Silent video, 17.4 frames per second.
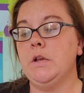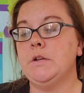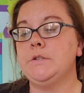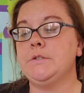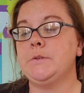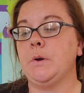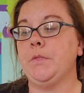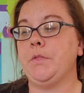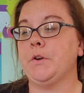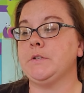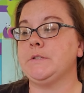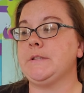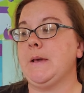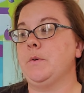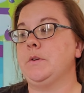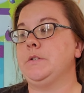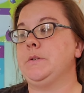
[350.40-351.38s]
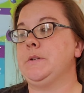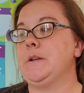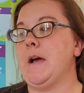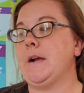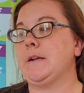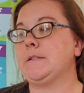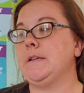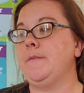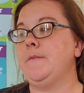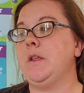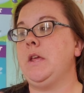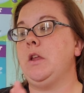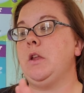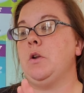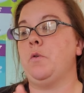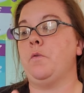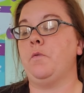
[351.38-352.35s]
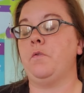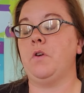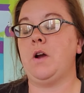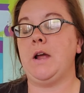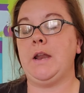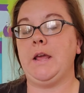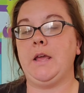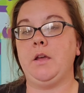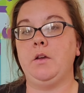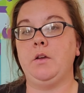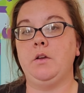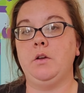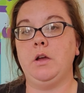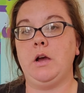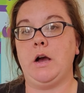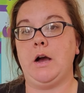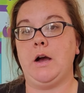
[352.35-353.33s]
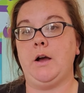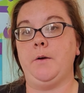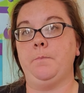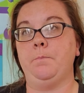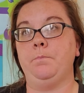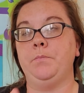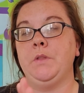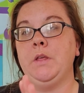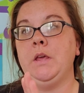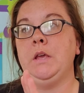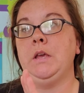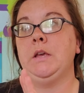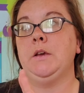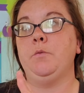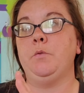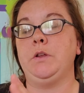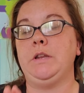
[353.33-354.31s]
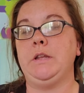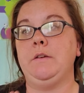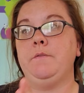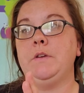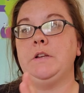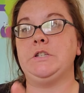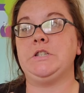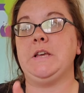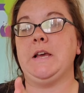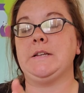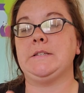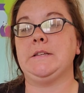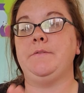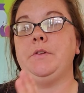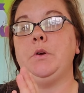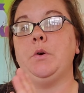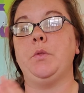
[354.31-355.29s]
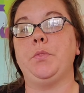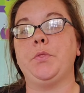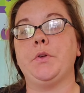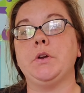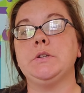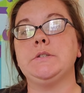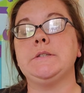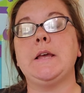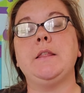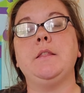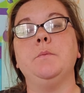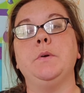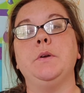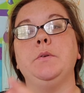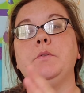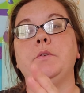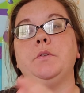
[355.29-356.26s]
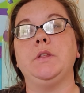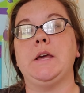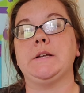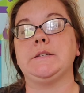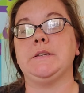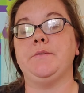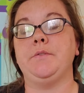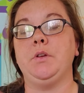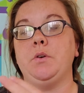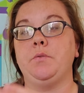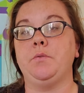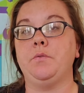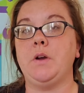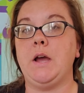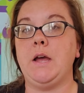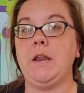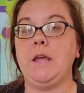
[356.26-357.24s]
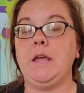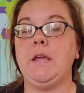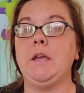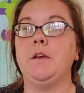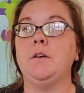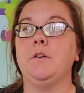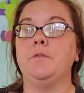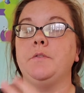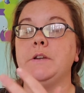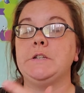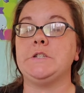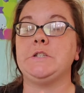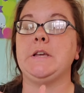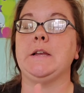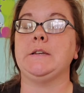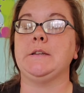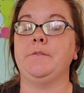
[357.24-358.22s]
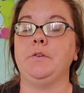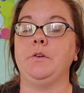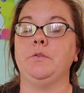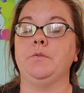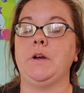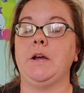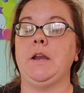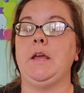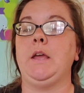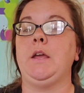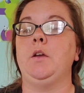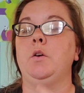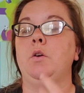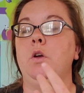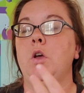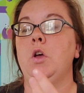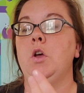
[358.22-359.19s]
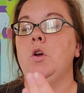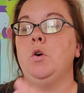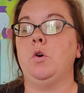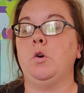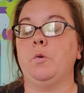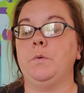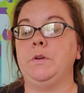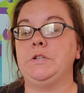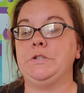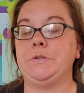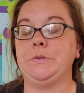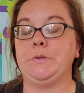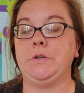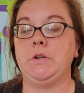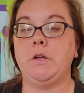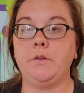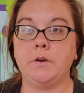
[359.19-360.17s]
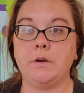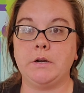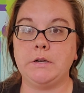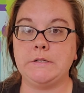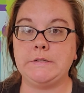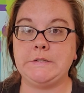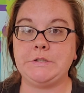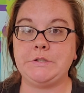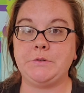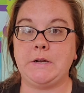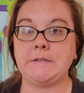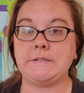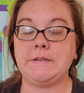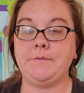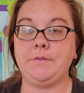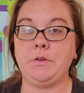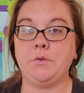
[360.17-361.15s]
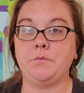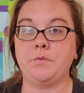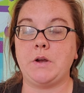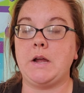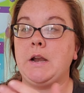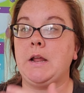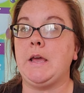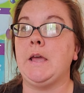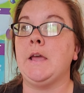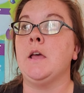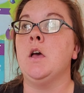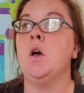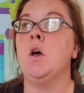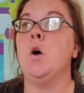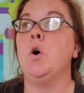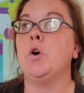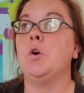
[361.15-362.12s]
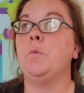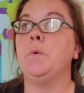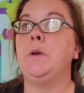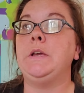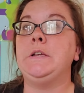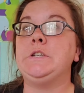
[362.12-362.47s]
So on Thursday, we'll do an activity, and on Friday, if we didn't finish the activity on Thursday, then we would do the activity on Friday, or finish the activity on Friday, or we do another additional activity on Friday, or we